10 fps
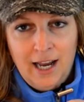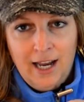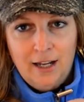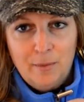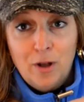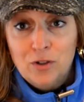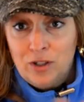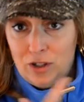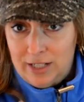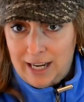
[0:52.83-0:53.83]
and I'm also
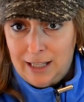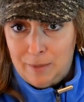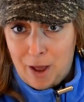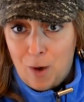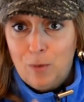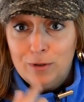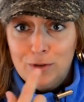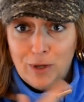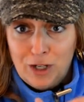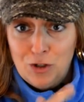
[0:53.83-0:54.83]
going to take them out
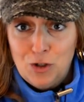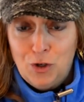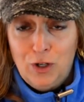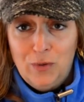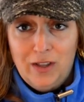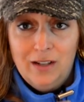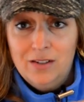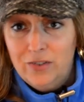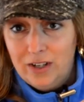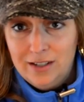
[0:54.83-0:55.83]
so I can show you that
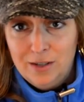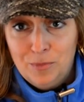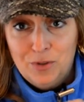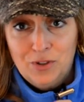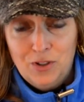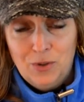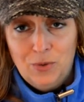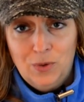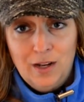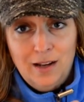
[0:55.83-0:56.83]
it's very simple
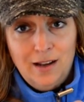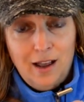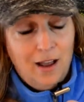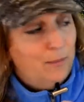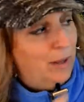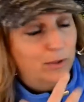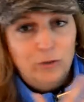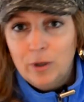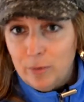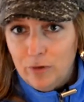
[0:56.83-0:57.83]
to Uh, be able to
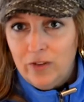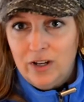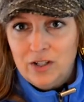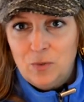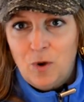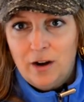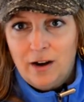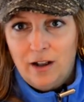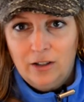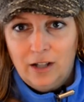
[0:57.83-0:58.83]
remove things in
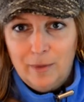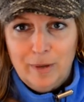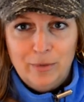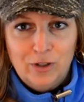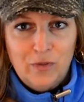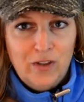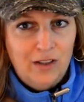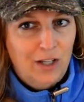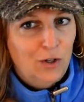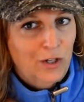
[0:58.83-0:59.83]
watercolor. A lot of people don't think
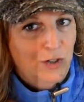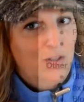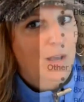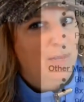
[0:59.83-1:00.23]
that you can do that,